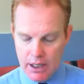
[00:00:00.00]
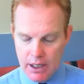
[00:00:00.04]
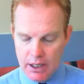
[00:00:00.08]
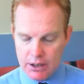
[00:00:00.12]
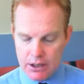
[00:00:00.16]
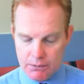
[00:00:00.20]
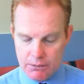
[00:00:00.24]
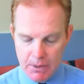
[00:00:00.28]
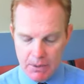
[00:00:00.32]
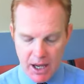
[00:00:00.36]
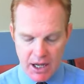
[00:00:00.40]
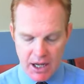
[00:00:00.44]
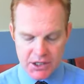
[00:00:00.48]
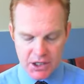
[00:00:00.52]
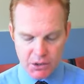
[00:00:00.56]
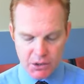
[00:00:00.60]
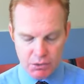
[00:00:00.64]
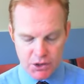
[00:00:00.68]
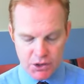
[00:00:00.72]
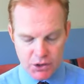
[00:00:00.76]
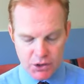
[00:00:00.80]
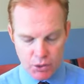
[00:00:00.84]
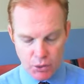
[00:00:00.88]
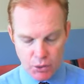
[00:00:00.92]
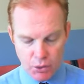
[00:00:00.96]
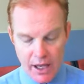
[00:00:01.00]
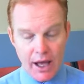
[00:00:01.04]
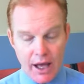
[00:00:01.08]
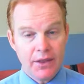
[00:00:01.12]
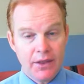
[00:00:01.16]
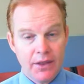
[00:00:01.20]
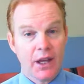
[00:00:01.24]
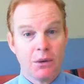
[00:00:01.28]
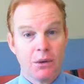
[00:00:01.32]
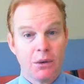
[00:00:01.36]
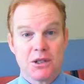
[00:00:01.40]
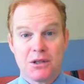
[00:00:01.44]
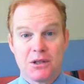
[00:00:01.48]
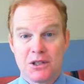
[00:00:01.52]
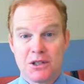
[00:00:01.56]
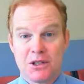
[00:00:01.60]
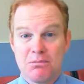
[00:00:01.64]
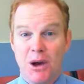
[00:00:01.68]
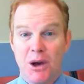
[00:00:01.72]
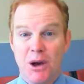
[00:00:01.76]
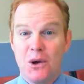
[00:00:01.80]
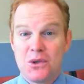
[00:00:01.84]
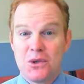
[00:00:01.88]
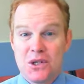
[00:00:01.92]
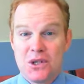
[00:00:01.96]
the basket was drawn out, and there was
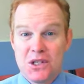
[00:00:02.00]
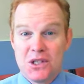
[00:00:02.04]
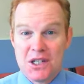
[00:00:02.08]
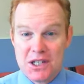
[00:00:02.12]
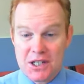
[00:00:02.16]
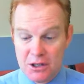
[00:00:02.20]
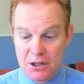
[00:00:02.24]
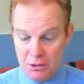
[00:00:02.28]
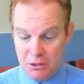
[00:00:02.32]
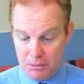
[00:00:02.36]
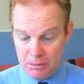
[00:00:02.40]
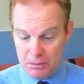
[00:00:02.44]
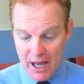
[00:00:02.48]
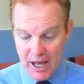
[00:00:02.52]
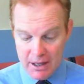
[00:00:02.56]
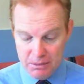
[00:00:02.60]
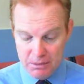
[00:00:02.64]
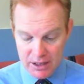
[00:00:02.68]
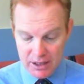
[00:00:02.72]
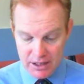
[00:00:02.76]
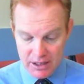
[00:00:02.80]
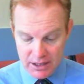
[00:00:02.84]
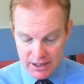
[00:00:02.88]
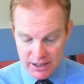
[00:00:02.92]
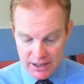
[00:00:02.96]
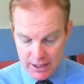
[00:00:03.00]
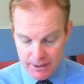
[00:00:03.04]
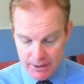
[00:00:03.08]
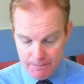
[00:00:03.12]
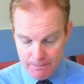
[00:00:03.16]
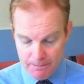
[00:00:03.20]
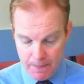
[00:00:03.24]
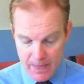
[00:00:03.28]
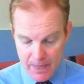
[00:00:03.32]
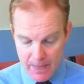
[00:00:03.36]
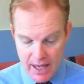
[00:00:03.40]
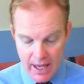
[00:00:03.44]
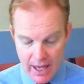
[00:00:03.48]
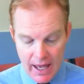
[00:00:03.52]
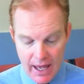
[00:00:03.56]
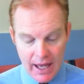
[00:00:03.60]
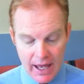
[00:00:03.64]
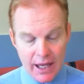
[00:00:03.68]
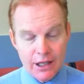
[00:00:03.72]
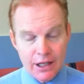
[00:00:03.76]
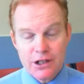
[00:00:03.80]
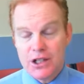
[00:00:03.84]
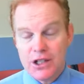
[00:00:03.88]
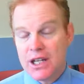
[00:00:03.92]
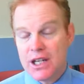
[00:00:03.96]
Moses, this little baby in there,
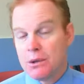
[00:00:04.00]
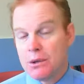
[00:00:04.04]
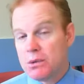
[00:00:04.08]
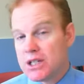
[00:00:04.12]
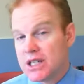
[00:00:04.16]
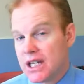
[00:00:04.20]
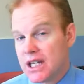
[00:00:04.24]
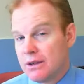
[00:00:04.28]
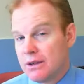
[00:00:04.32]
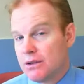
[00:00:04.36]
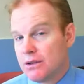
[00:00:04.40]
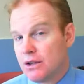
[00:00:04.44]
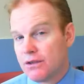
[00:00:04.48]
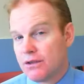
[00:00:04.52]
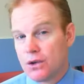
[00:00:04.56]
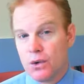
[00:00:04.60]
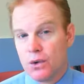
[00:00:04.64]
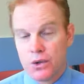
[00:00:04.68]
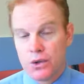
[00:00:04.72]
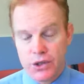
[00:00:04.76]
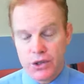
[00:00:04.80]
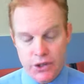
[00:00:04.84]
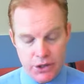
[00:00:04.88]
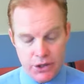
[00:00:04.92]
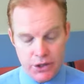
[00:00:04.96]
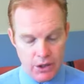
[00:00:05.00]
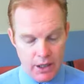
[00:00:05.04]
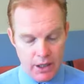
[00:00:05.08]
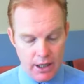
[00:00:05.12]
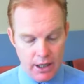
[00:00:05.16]
and he was given, of course,